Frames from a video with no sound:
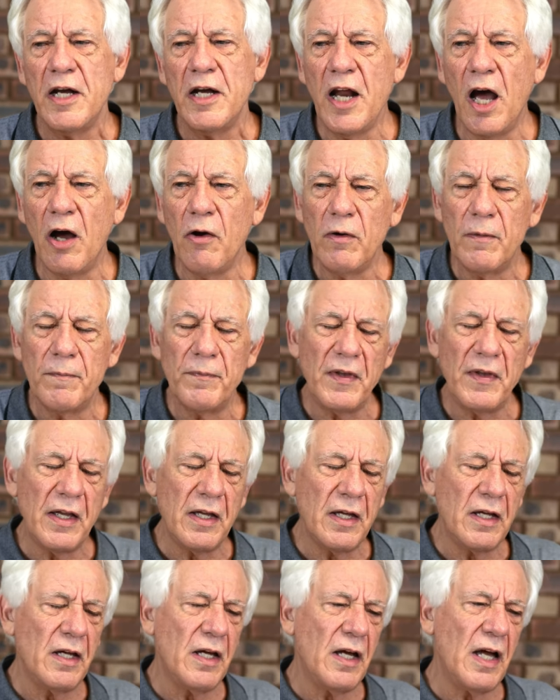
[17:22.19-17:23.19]
Now,
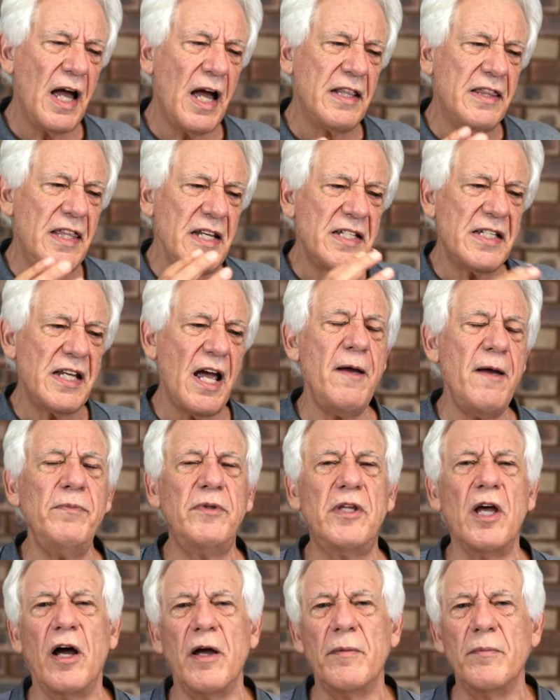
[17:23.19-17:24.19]
at the
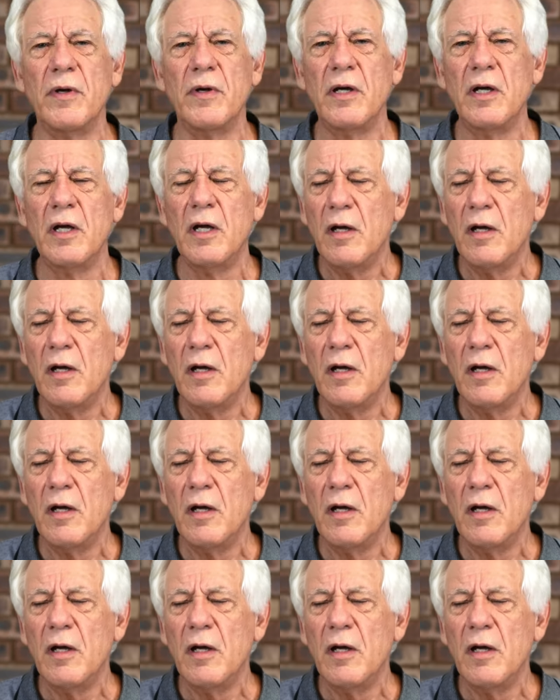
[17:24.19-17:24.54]
same time,